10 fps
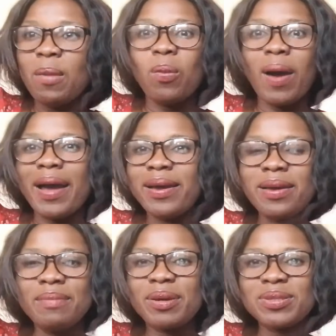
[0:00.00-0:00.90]
Why?
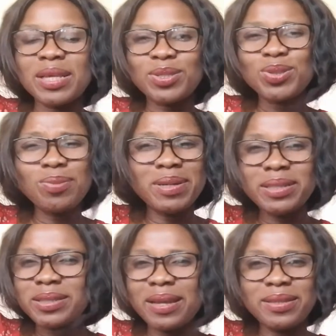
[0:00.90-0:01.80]
Because there's so
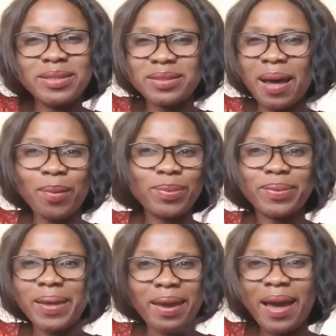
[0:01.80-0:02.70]
many challenges out there,